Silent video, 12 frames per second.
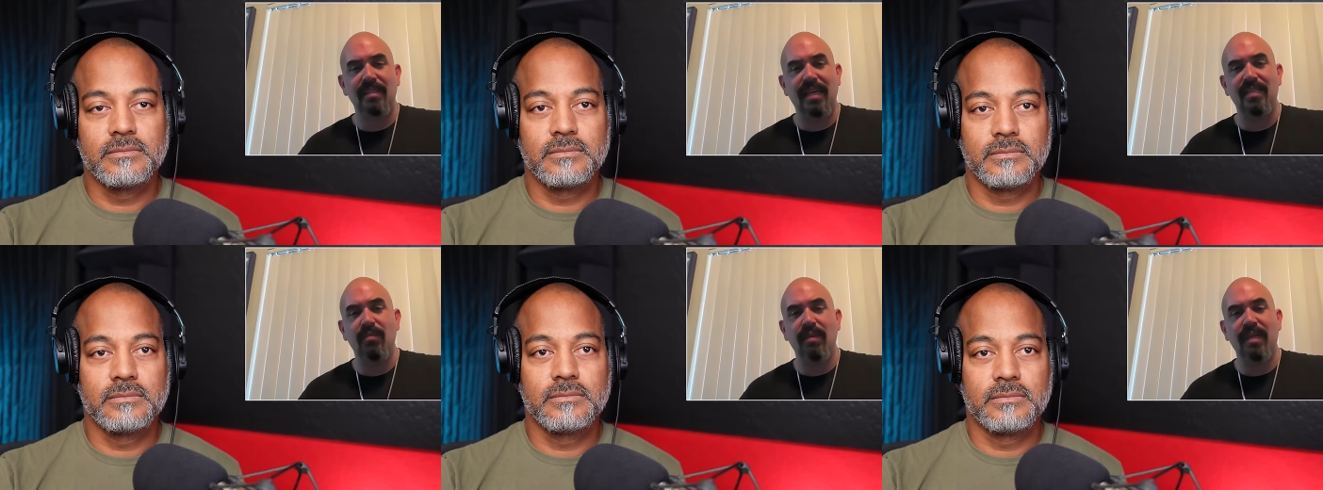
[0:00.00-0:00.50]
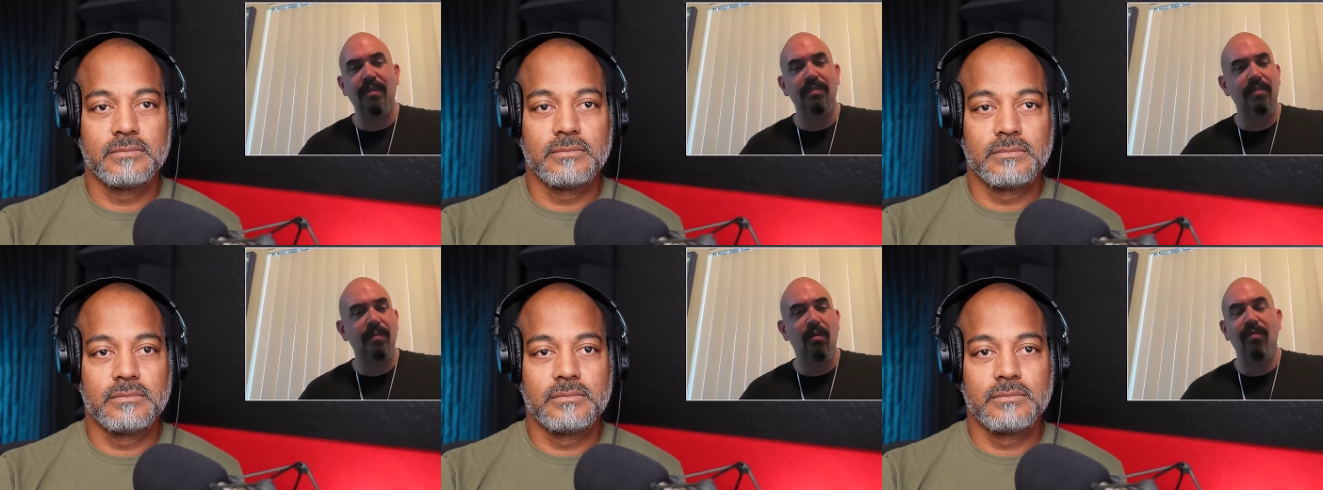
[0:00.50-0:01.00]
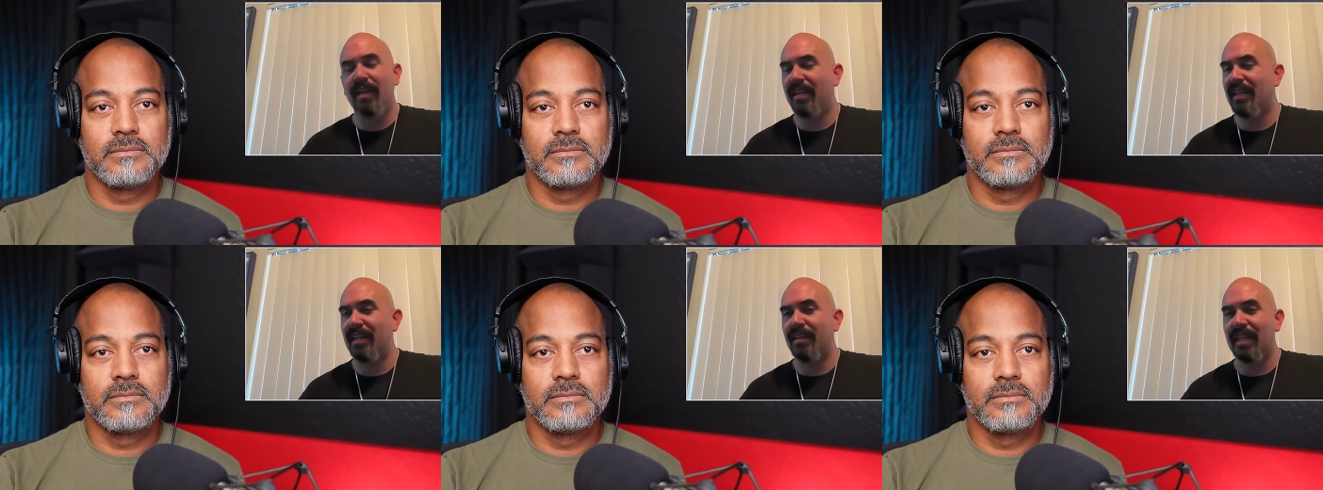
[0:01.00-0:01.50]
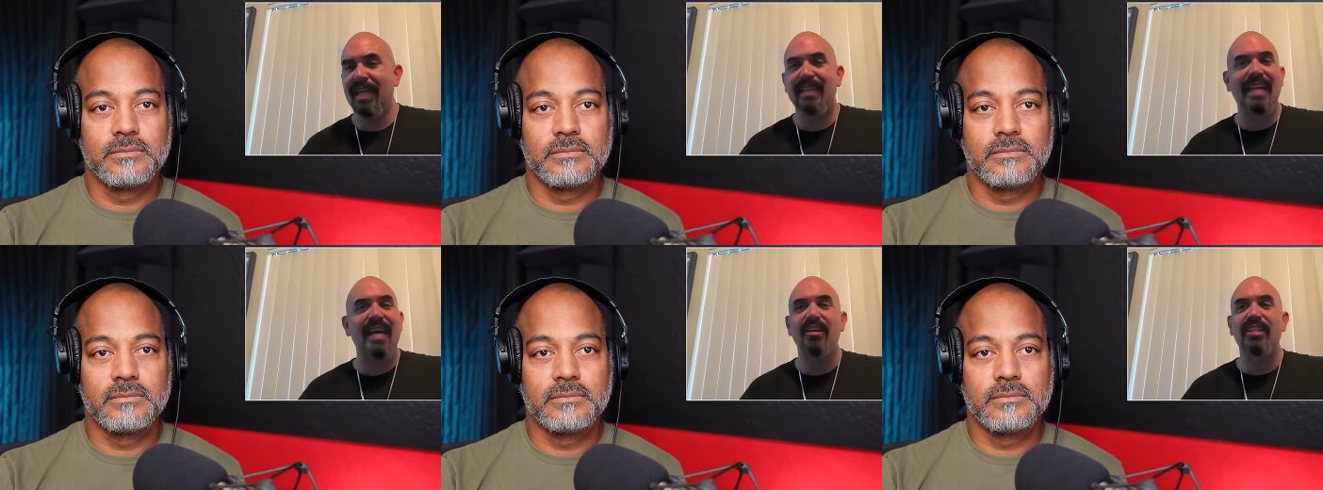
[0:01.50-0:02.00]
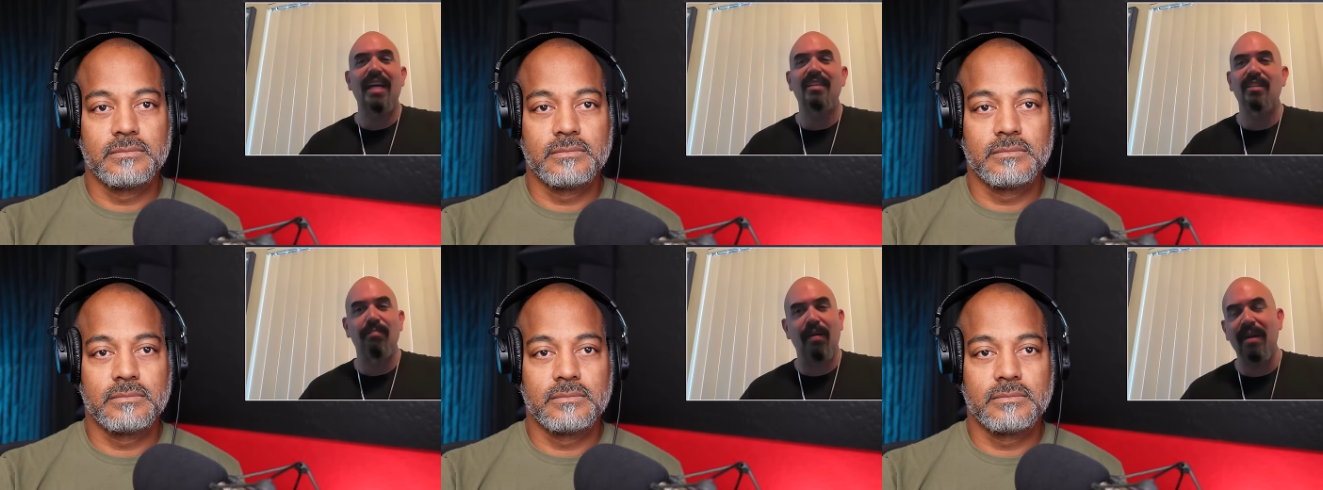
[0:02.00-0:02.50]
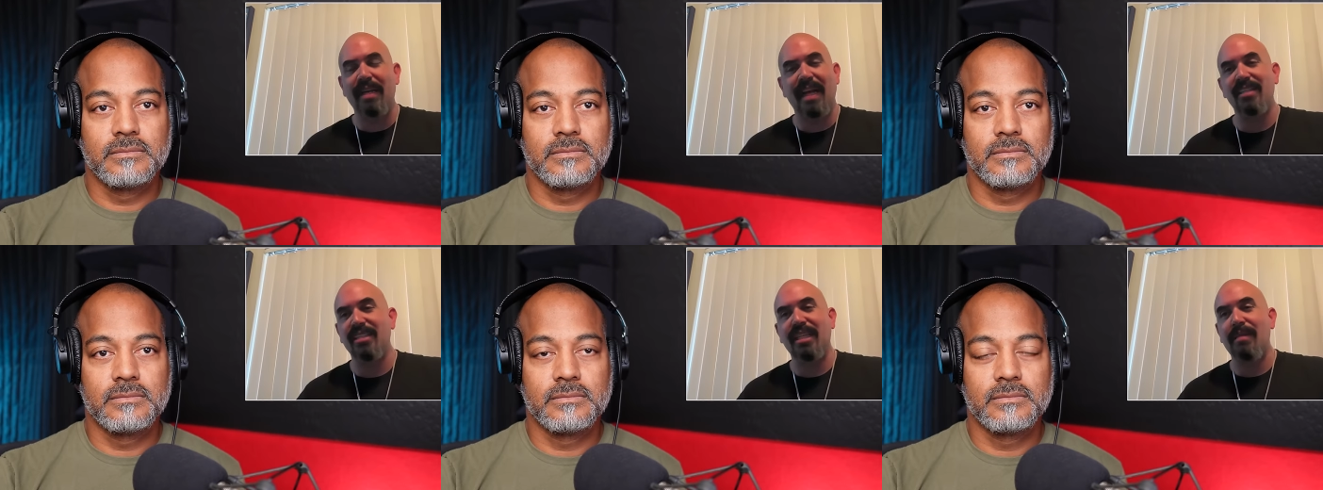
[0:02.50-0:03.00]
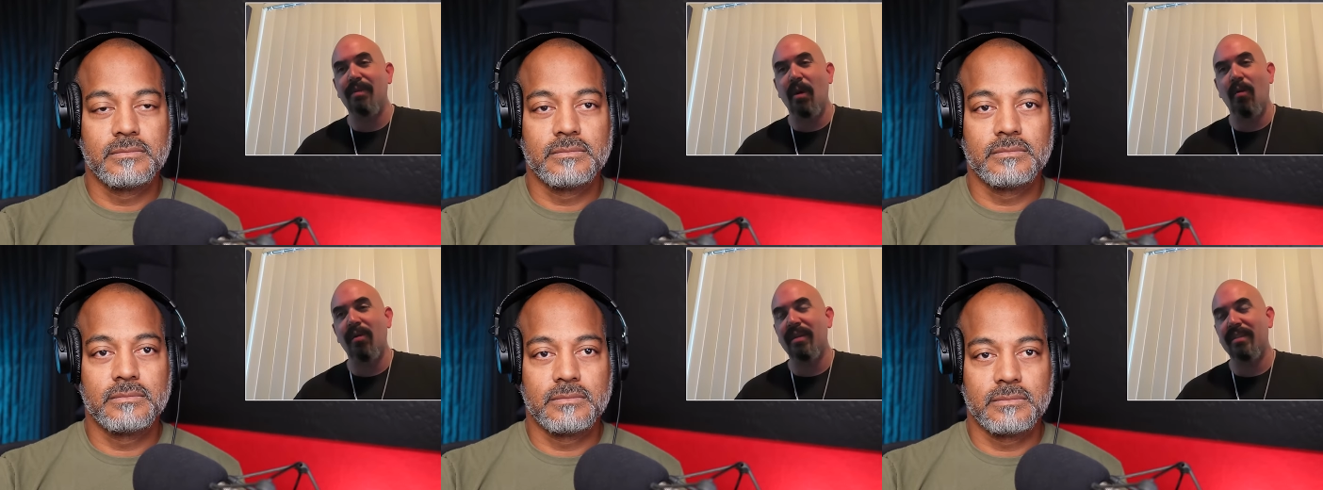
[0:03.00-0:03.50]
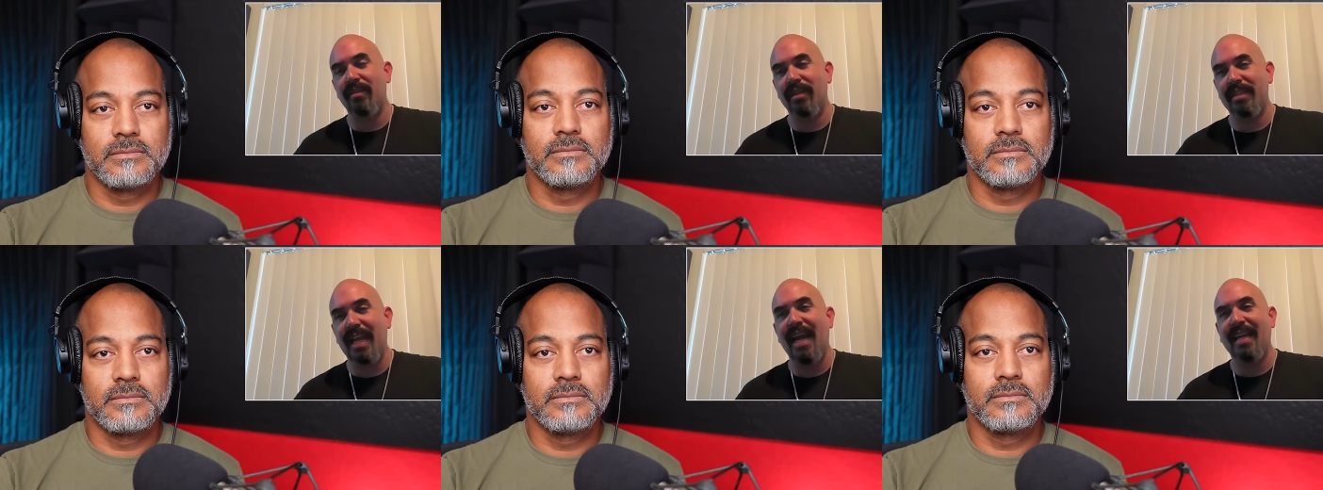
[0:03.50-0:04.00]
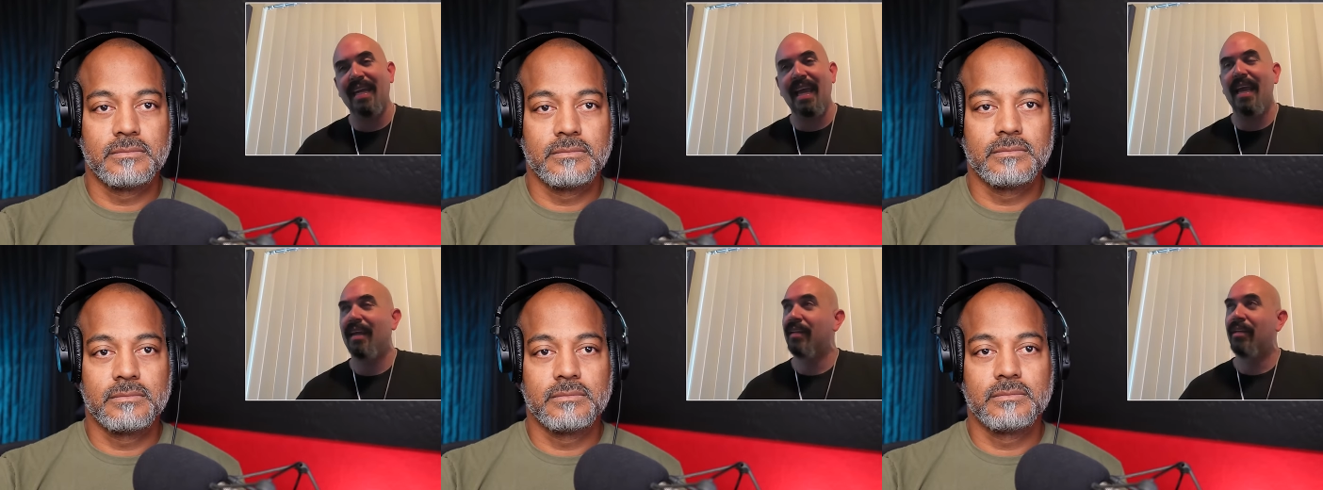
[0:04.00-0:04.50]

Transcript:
Speaker 1: That's what keeps me motivated. Like the Energizer Bunny, I just keep going until the day I can't.